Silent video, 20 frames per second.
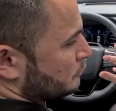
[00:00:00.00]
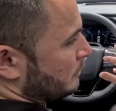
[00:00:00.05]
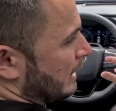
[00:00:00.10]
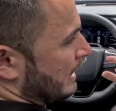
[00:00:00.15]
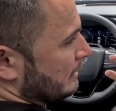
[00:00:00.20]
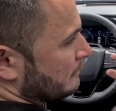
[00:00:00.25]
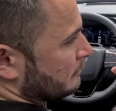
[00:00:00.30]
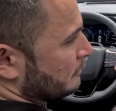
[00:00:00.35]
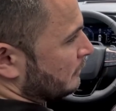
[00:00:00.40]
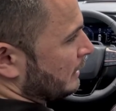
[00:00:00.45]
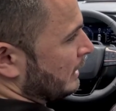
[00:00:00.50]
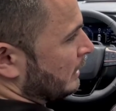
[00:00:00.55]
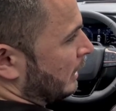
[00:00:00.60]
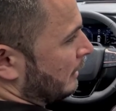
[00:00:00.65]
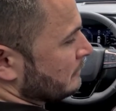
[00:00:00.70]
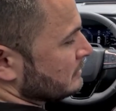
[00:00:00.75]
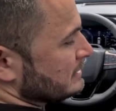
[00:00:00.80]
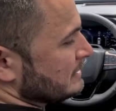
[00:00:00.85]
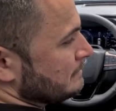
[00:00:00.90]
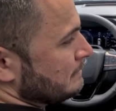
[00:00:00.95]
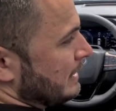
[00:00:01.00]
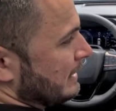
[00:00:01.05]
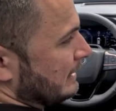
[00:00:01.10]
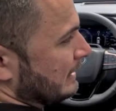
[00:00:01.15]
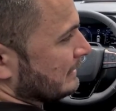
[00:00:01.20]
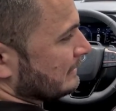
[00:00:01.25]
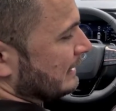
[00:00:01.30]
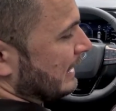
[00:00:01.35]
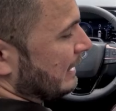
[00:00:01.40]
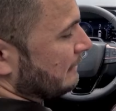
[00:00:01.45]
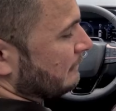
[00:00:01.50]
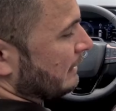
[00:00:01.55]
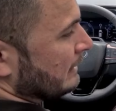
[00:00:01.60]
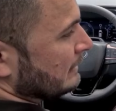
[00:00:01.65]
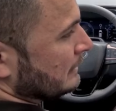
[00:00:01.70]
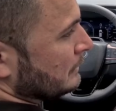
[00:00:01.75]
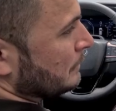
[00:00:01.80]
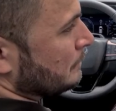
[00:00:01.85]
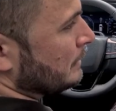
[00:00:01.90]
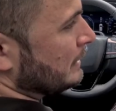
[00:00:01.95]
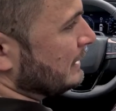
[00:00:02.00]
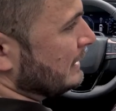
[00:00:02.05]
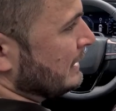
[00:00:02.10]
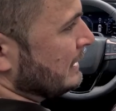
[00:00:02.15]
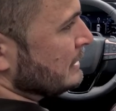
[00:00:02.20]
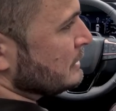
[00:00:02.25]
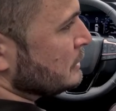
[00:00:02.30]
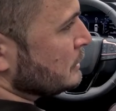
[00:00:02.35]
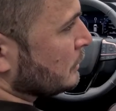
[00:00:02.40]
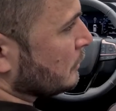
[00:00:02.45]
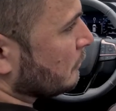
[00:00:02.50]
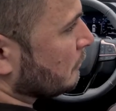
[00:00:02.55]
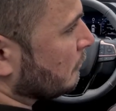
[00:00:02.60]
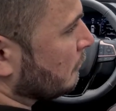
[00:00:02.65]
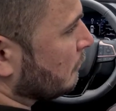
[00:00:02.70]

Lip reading: driver and obviously making life a little bit easier